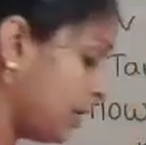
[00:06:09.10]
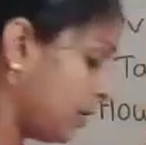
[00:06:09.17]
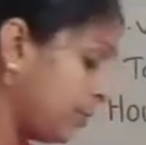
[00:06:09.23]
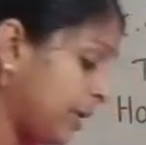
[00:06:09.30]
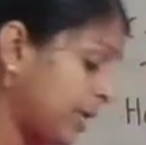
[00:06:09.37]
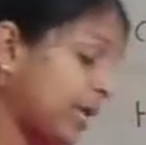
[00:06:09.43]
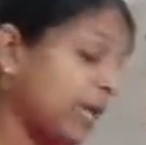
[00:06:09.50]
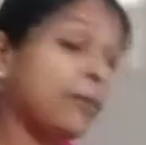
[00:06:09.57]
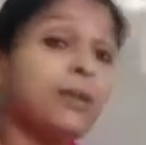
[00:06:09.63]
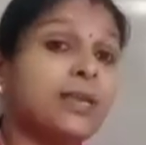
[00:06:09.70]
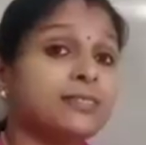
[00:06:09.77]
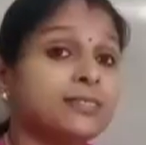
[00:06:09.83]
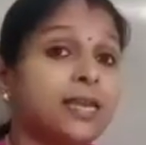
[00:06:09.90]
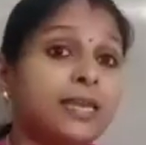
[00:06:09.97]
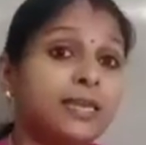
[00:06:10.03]
became a
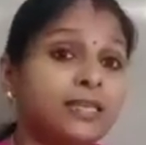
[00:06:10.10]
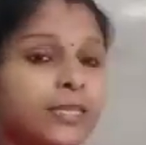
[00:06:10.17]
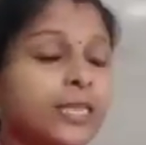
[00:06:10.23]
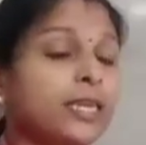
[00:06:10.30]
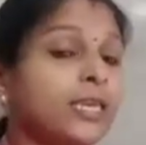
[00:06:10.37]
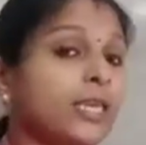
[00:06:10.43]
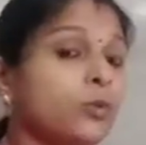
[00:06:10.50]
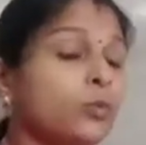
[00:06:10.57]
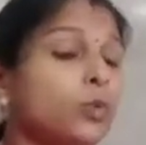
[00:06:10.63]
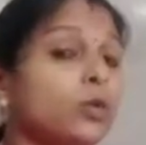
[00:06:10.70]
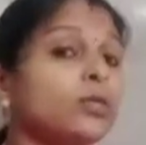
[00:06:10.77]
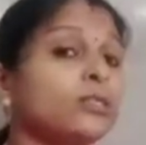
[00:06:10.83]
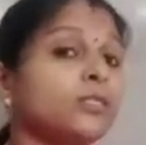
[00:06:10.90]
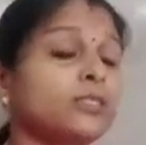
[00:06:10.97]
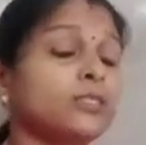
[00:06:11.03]
scientist. Then he
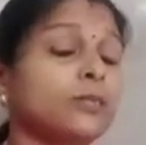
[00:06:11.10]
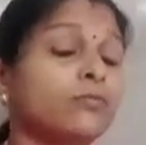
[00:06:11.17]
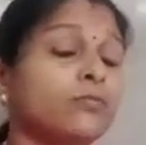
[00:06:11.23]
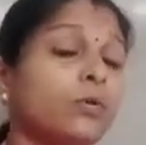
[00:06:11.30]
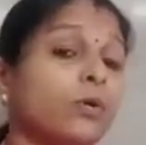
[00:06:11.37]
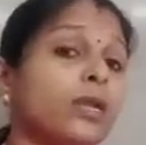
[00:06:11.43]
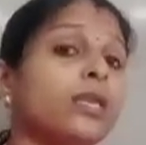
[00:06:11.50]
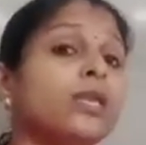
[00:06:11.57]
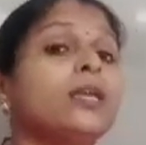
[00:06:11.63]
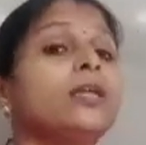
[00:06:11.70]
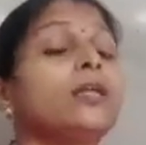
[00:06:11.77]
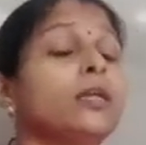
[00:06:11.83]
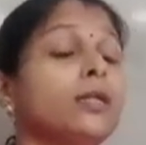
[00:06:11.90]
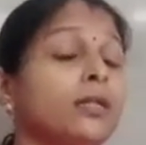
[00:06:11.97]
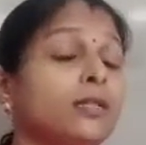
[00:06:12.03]
worked for
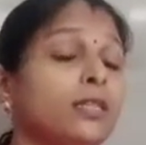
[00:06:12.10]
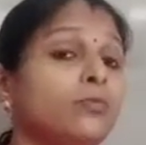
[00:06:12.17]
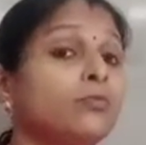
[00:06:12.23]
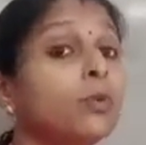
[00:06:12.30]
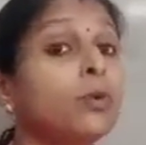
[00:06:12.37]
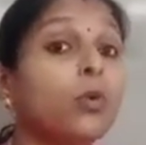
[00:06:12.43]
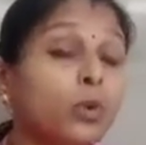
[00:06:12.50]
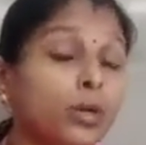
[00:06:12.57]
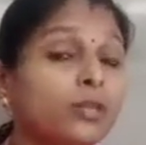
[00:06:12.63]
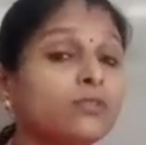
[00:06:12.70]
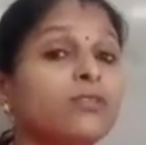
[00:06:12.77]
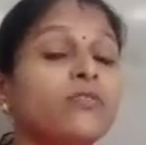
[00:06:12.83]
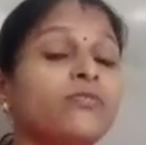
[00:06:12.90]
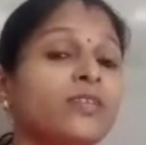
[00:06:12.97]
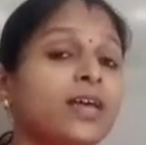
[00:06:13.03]
the progress
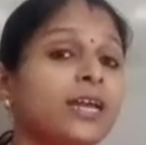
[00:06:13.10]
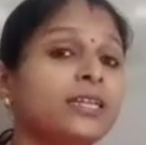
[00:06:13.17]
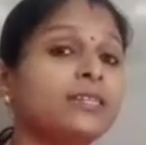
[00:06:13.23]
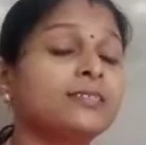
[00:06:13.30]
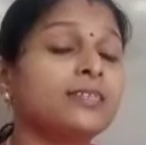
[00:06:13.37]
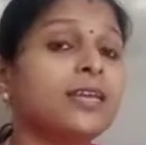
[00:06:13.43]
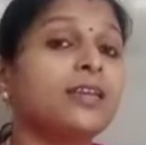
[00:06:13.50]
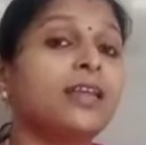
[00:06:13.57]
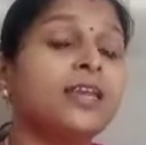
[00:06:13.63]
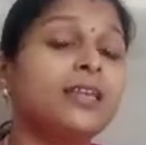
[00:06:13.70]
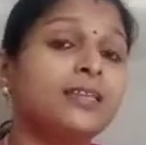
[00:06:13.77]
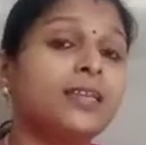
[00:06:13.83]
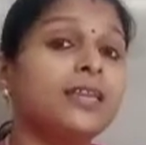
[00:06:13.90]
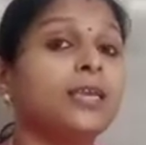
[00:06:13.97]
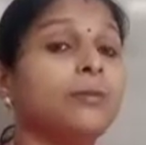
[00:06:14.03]
of science and
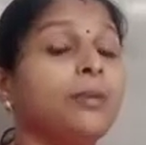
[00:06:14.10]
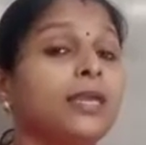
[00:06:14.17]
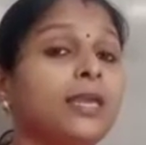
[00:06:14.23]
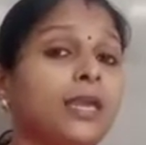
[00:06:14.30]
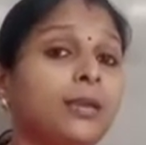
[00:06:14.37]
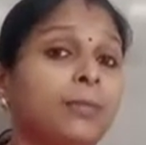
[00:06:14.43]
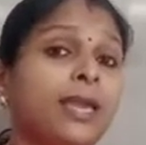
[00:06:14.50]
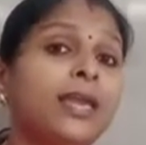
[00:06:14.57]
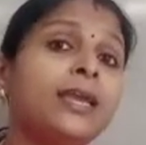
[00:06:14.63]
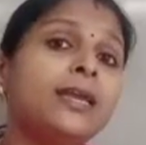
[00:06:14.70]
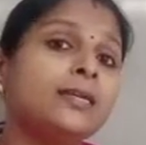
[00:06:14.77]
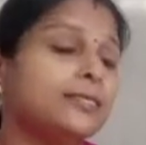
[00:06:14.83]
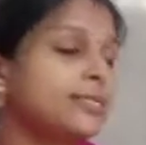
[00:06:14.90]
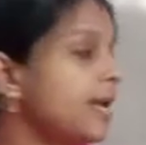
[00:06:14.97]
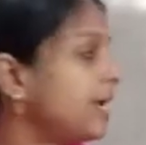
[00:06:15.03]
later he became a
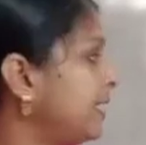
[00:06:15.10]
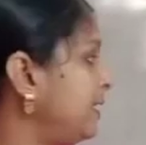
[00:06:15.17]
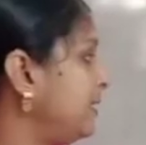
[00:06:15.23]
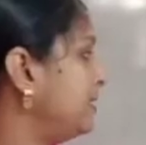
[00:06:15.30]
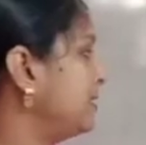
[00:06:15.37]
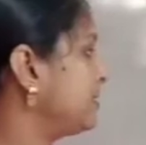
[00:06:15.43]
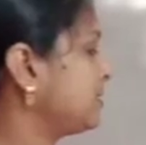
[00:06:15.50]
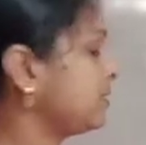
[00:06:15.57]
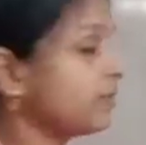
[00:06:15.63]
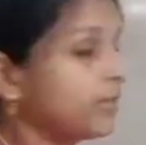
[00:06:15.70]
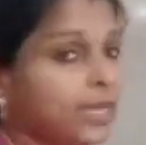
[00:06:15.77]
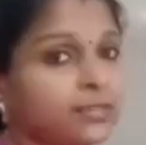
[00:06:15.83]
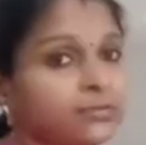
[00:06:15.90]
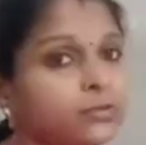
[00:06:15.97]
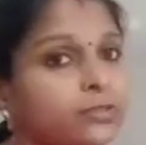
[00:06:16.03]
scientist.
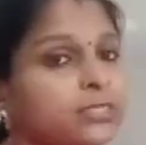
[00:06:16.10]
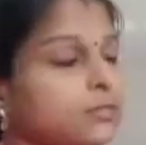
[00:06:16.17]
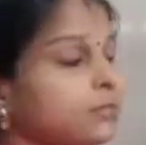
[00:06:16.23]
Okay, so this